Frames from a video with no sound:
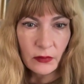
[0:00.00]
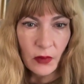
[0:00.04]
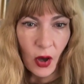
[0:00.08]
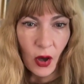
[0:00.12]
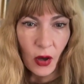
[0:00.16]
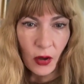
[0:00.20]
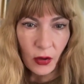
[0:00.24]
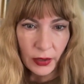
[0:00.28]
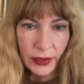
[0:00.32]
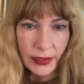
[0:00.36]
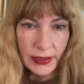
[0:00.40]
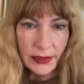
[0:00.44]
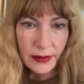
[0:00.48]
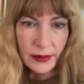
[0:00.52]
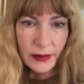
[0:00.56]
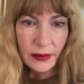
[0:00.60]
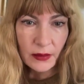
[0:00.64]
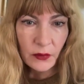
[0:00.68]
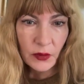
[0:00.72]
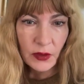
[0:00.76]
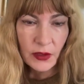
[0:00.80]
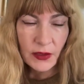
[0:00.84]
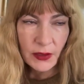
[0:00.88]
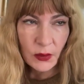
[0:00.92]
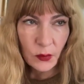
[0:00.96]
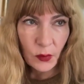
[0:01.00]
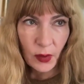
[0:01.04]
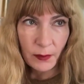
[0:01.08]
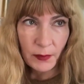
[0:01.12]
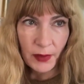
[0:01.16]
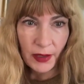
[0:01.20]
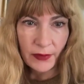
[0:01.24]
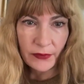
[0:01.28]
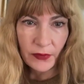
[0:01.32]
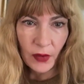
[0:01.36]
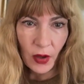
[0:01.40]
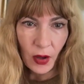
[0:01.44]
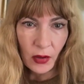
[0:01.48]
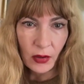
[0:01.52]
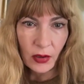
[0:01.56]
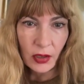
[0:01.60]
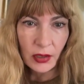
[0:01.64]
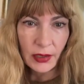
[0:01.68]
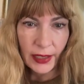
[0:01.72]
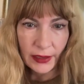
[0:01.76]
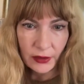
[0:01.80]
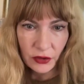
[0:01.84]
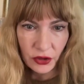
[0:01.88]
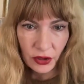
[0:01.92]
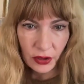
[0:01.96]
August, which is when my fall
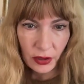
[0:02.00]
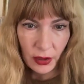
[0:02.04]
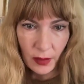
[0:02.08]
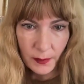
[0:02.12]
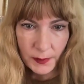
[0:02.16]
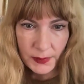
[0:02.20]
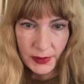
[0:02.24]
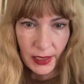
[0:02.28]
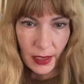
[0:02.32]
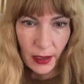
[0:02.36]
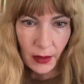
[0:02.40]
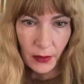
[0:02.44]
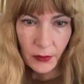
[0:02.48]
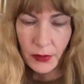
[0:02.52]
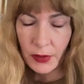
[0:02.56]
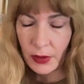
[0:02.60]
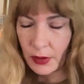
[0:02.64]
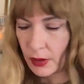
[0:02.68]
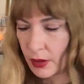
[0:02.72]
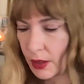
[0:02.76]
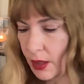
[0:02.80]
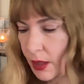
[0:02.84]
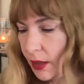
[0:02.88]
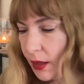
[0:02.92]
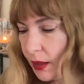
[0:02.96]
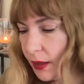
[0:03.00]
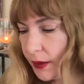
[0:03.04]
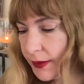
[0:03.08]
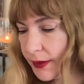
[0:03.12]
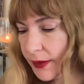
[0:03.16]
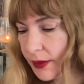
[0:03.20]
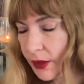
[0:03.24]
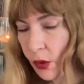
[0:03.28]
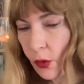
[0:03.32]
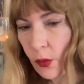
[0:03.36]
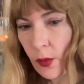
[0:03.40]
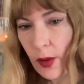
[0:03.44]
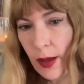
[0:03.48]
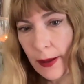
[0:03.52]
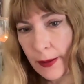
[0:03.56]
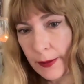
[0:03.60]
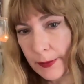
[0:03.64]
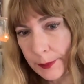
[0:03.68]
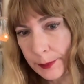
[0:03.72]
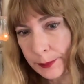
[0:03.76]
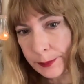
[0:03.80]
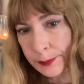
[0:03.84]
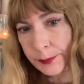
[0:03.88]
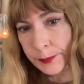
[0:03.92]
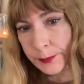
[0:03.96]
collection comes out. So
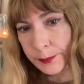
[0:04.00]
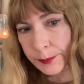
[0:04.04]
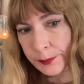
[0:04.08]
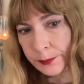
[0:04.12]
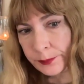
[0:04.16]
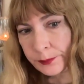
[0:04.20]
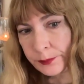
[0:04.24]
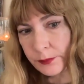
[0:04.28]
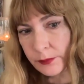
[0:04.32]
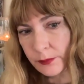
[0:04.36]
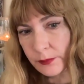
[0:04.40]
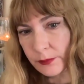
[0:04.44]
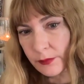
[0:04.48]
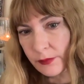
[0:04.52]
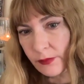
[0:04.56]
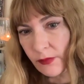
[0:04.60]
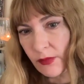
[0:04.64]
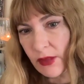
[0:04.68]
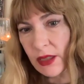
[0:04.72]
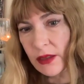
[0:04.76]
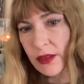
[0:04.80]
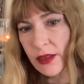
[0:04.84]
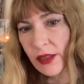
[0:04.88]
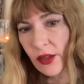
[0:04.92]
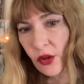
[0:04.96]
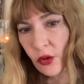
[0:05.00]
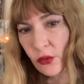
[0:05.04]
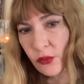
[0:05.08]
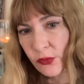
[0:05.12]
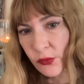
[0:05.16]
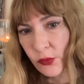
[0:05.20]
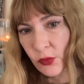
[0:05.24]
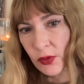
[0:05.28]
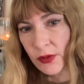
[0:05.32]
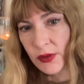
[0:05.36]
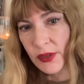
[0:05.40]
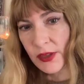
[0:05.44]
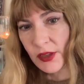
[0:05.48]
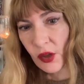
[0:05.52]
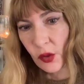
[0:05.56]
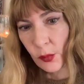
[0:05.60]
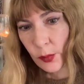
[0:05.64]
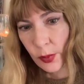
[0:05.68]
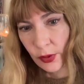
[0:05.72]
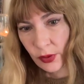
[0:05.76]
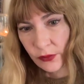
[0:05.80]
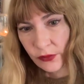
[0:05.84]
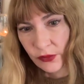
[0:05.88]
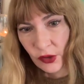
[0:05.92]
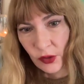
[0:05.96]
Slow Food and Slow
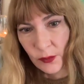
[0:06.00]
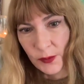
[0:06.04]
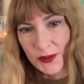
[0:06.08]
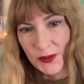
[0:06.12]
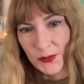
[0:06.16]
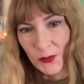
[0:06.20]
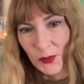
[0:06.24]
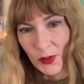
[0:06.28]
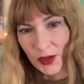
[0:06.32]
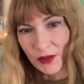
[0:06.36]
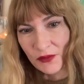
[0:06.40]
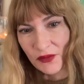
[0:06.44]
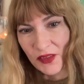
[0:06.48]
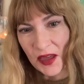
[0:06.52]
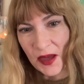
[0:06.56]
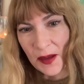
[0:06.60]
Perfume is one of